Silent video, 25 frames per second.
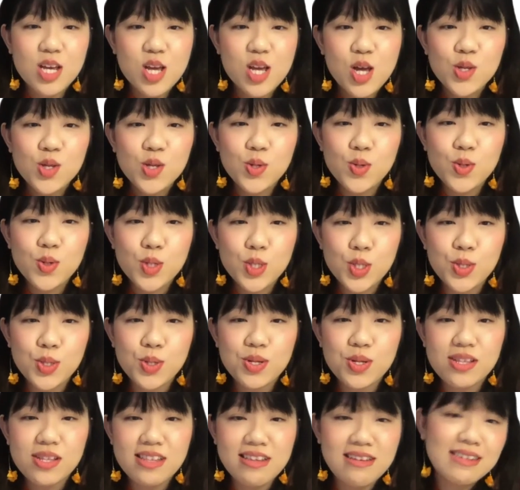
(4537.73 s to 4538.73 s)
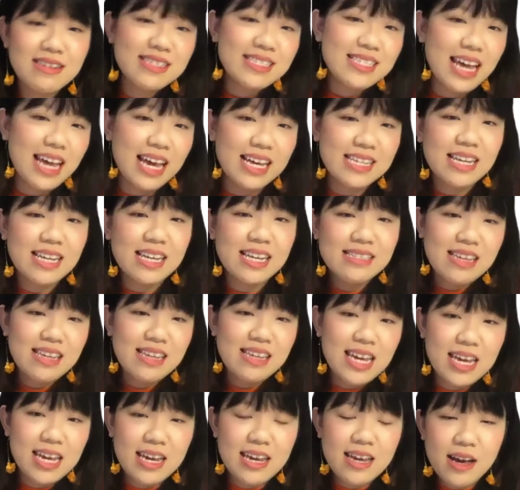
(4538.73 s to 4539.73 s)
So should this
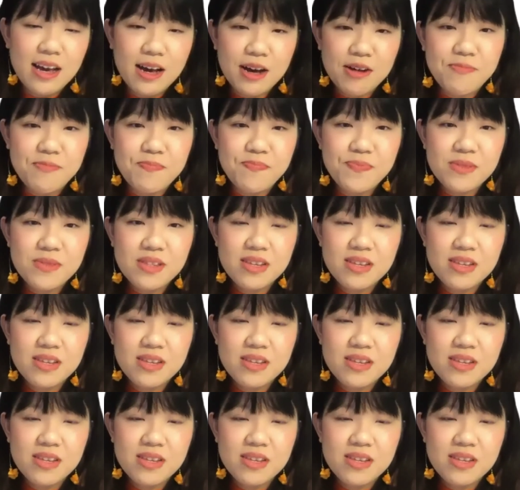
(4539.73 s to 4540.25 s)
SSA